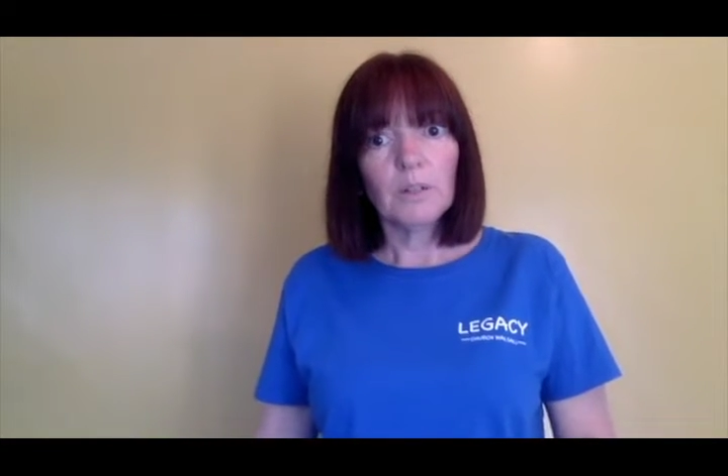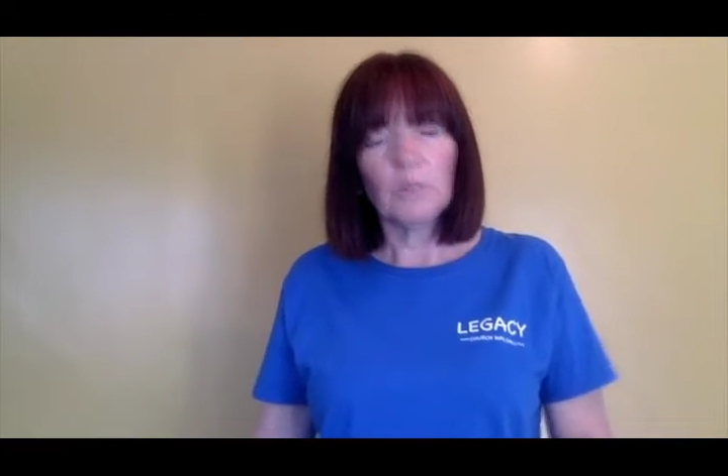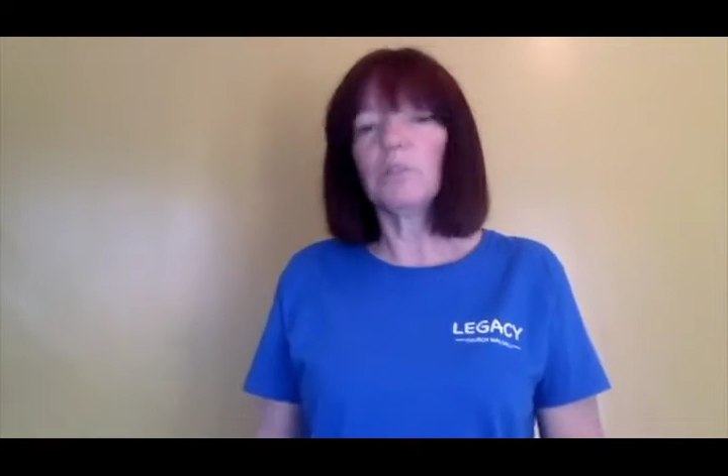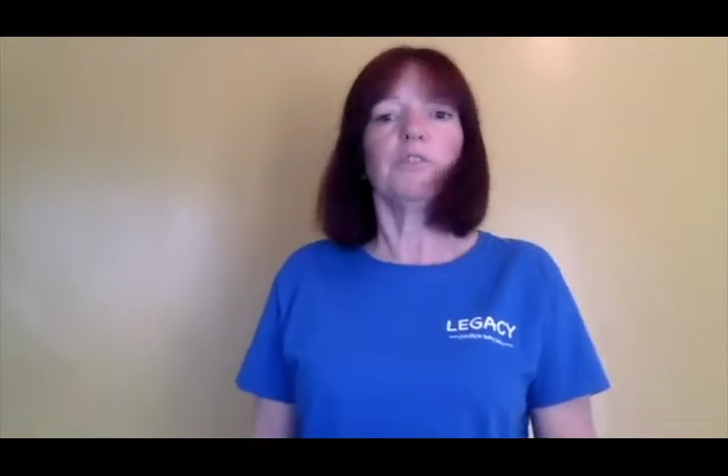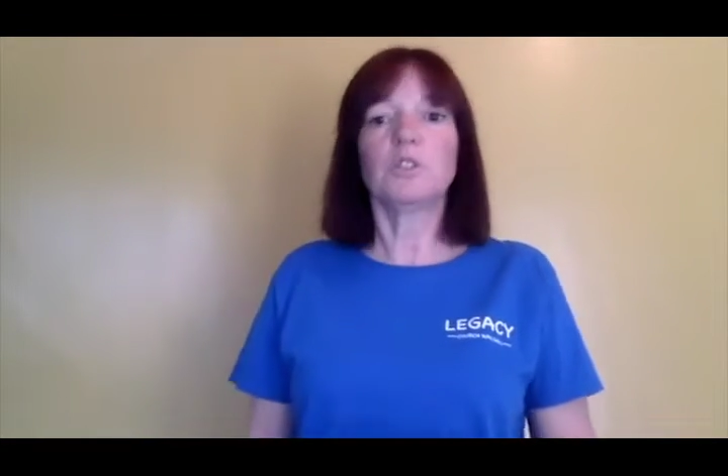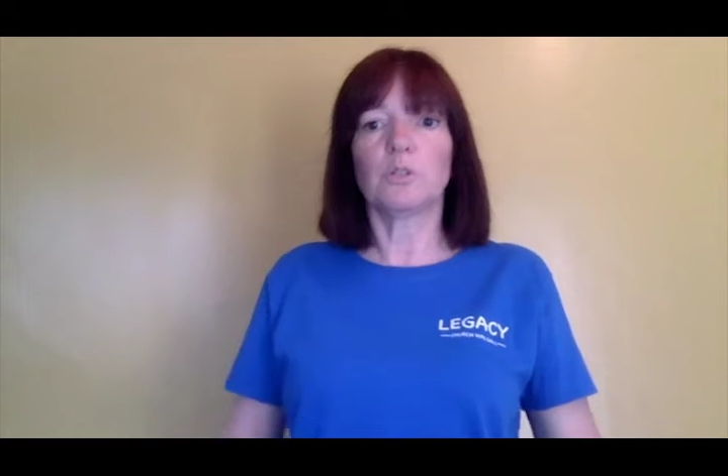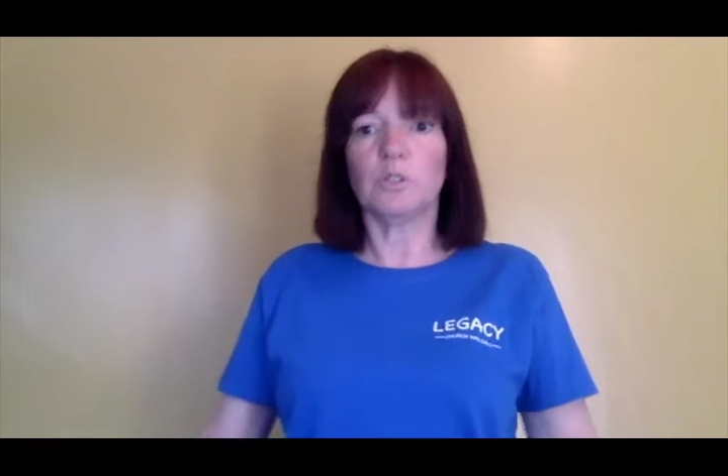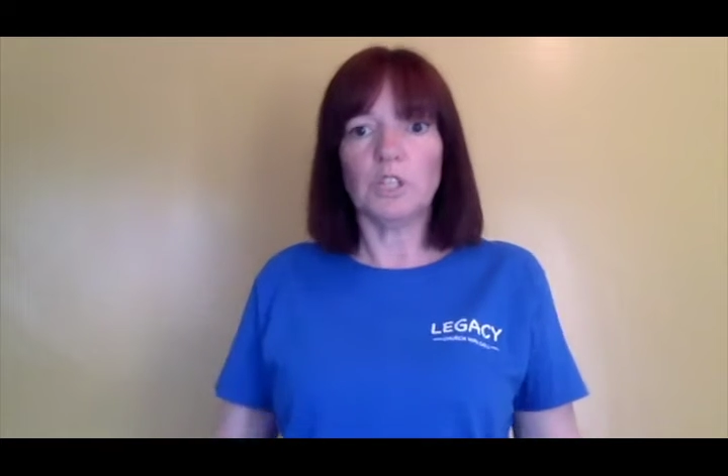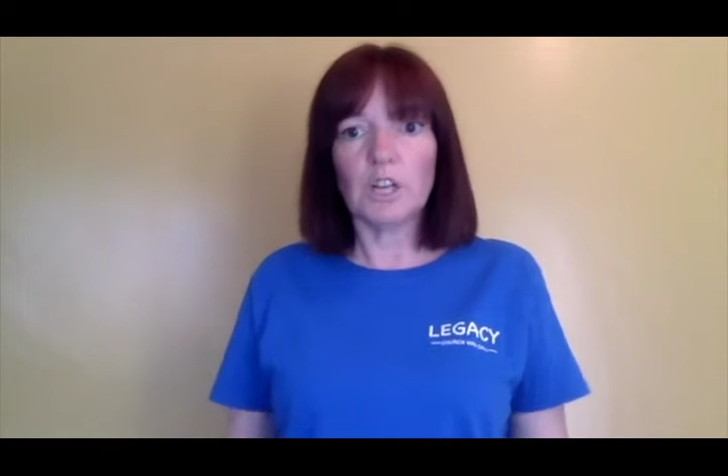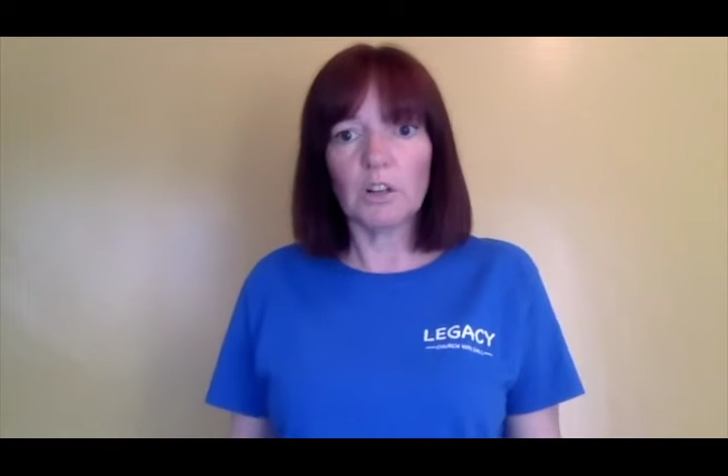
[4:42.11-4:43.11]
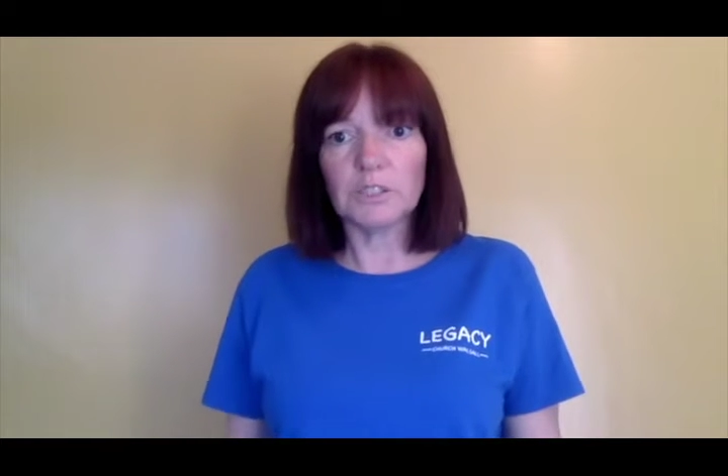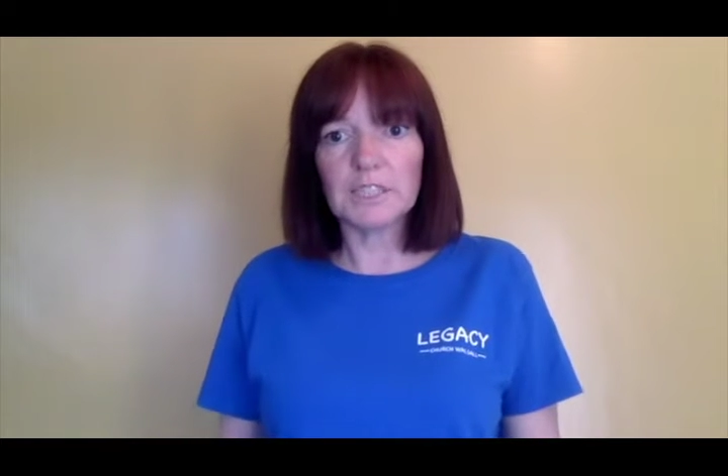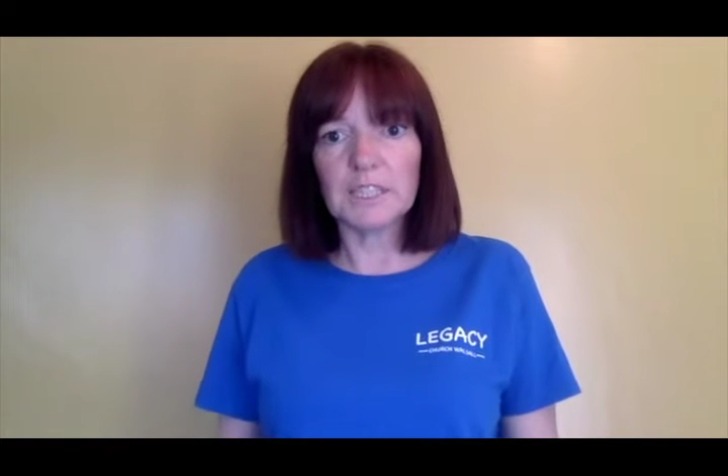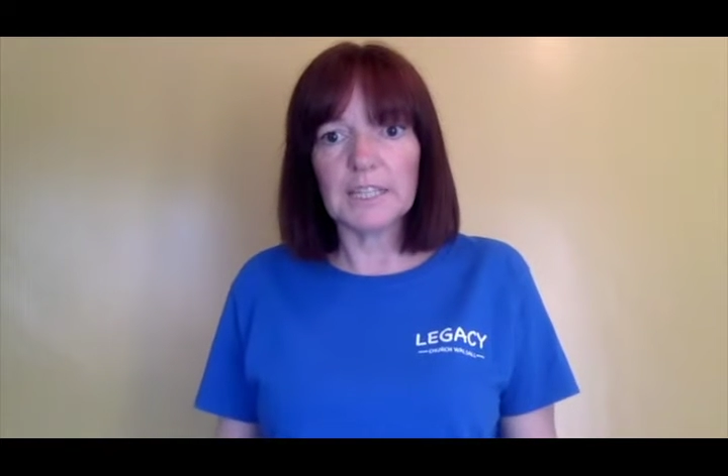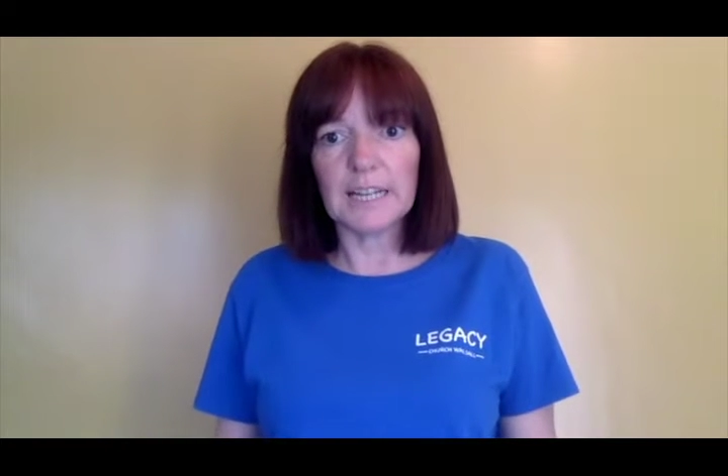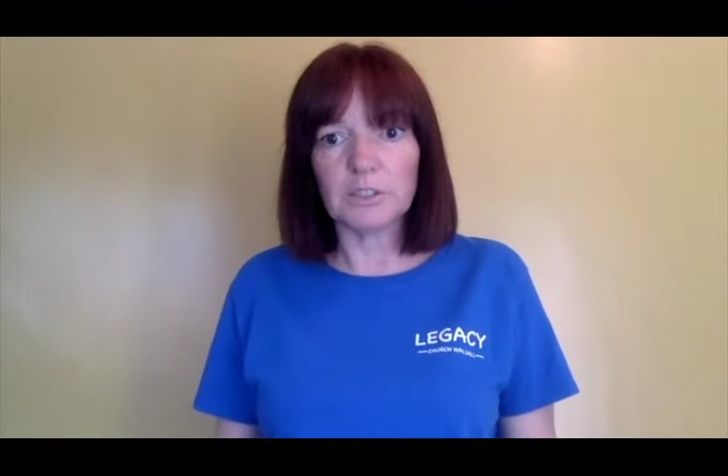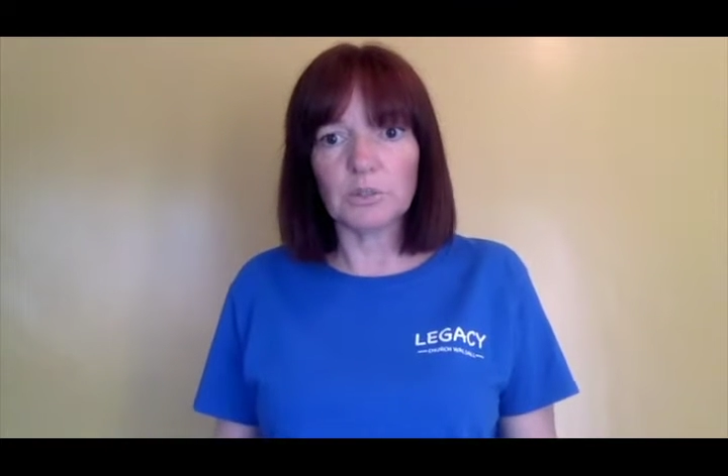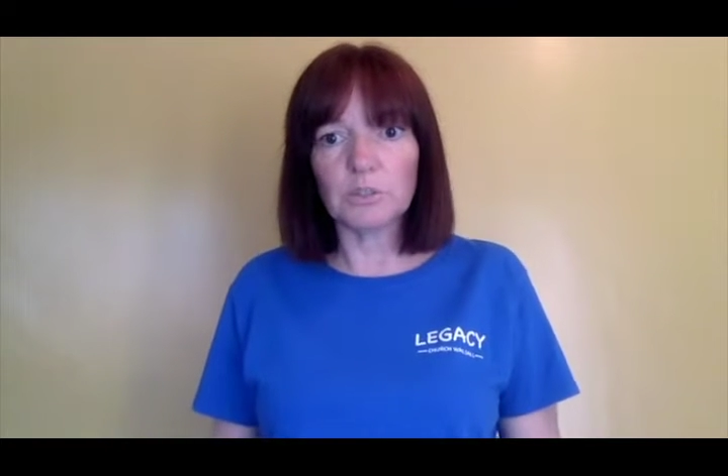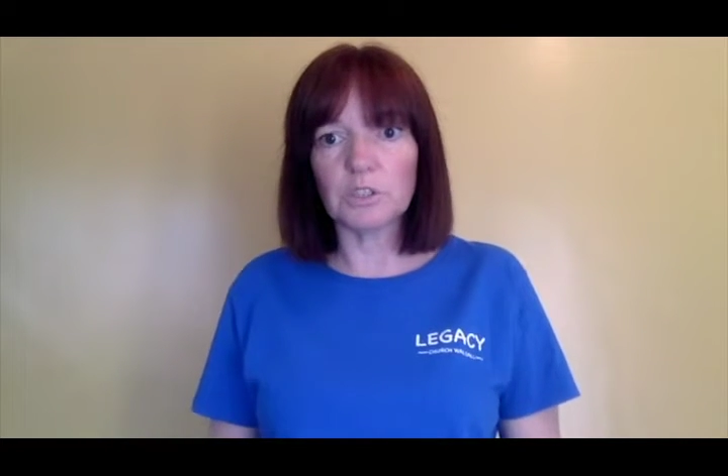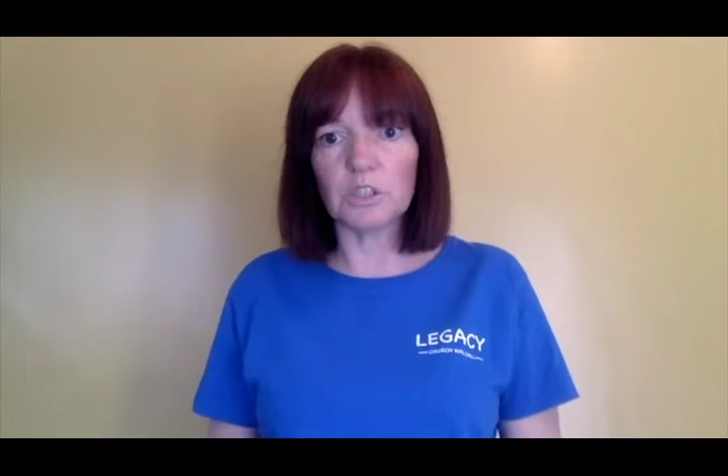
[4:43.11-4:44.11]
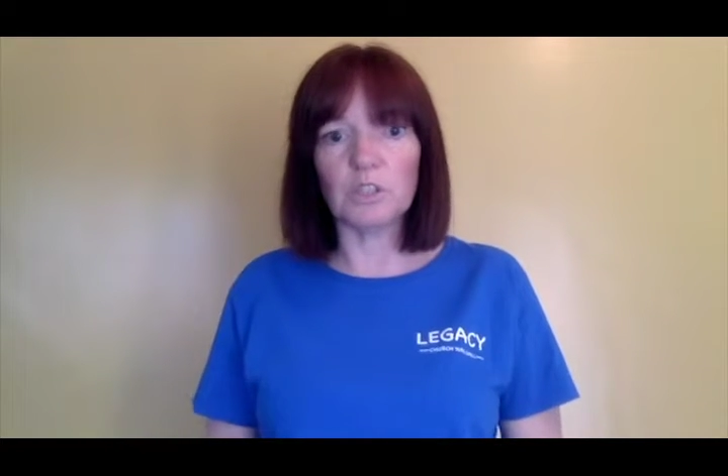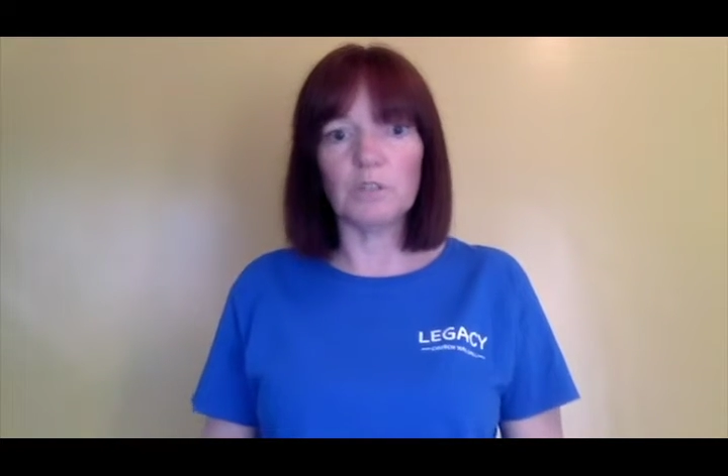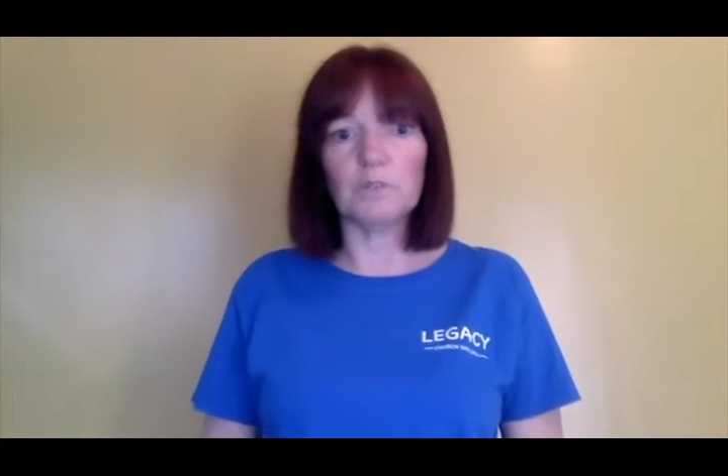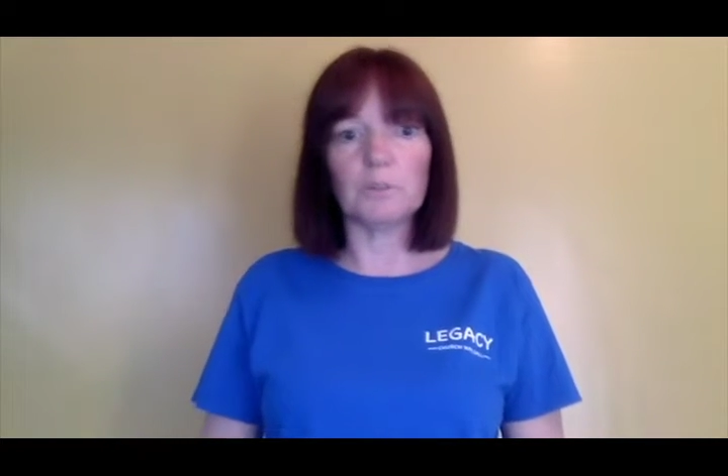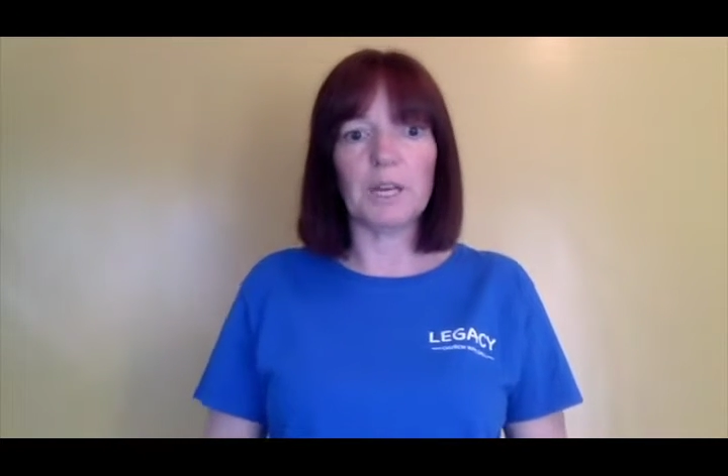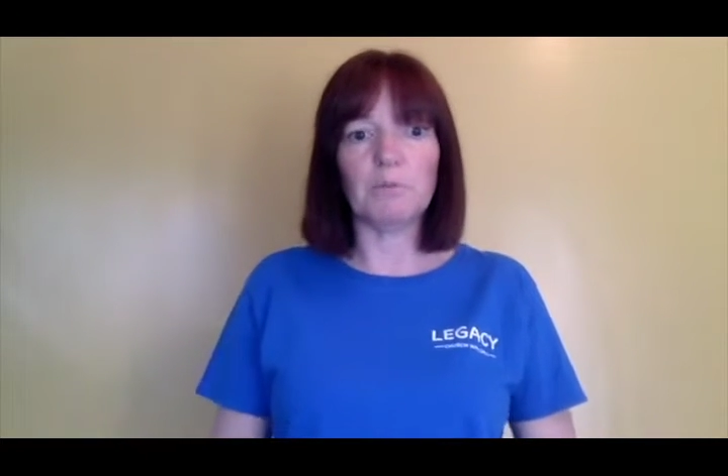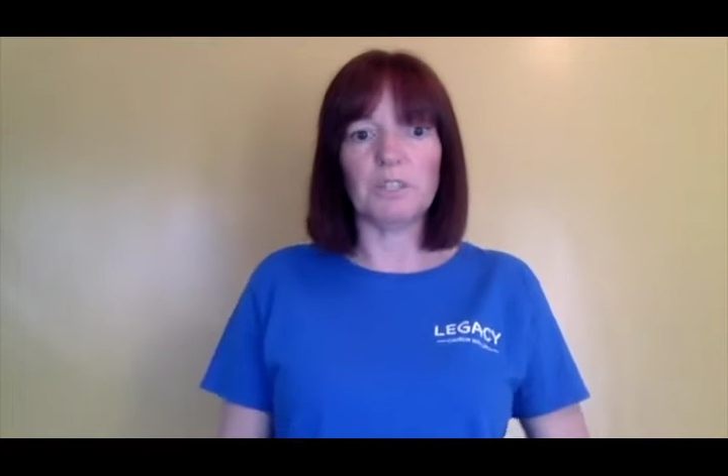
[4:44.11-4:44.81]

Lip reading: All of a sudden you can't see the adults that you've come out